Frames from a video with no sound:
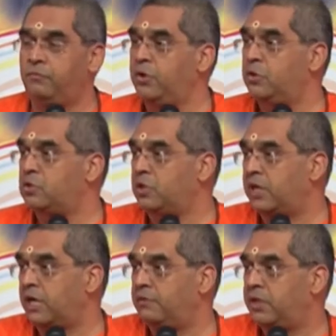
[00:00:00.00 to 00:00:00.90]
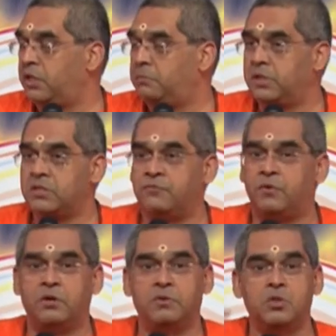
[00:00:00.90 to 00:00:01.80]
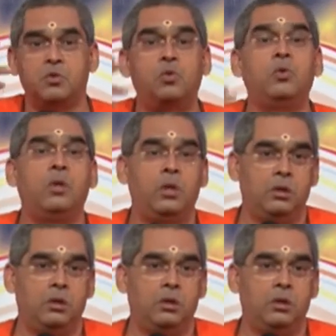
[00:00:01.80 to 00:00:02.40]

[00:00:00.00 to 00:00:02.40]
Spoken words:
We used to travel in the bus for our school,